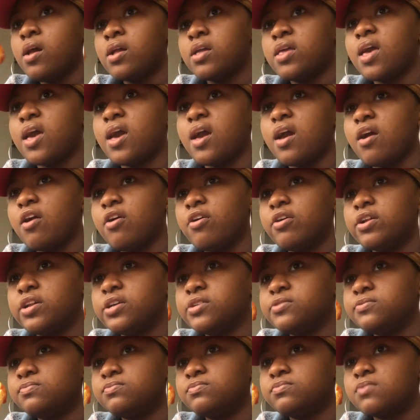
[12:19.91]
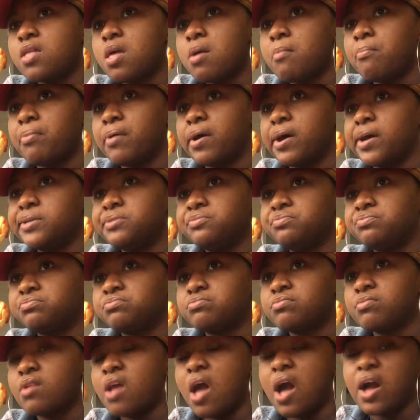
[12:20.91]
Yeah, it hurt it, but
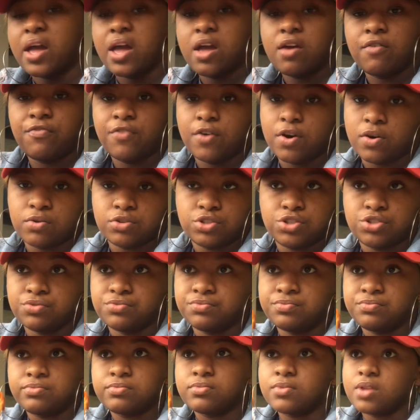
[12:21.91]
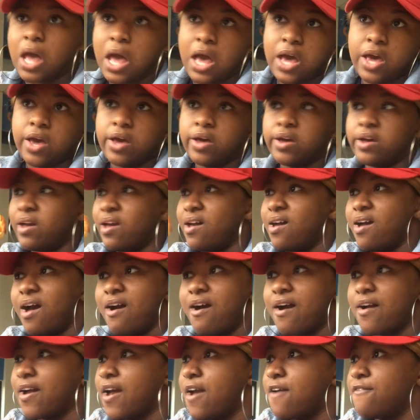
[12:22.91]
I can't fuck with you.
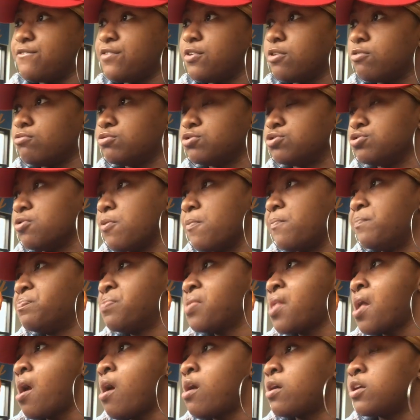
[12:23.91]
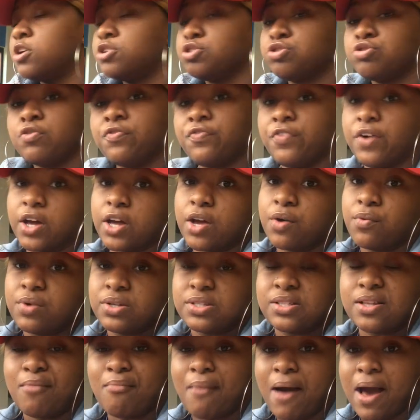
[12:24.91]
I can't fuck with you. Because you fucking
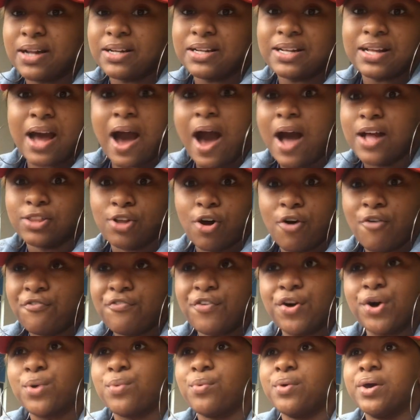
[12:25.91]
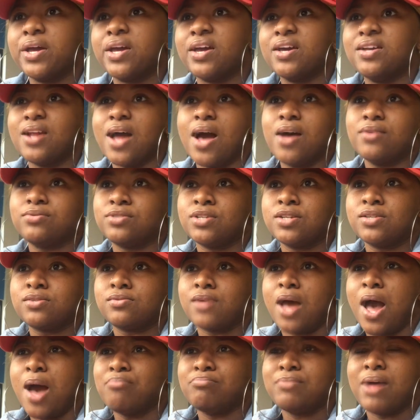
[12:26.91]
with somebody that I don't fuck with, and I'm
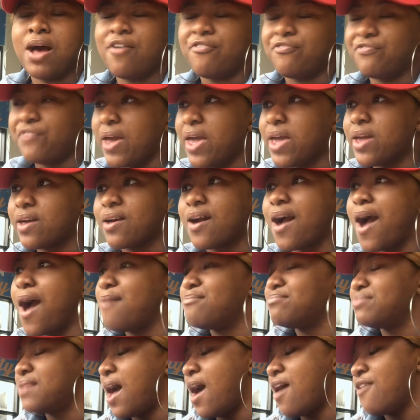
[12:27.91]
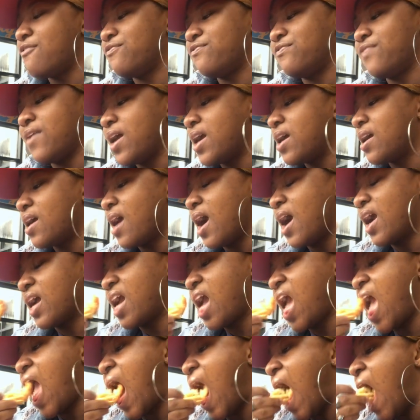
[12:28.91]
not fake. I
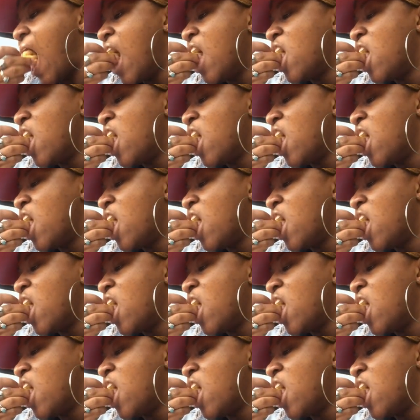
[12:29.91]
can't.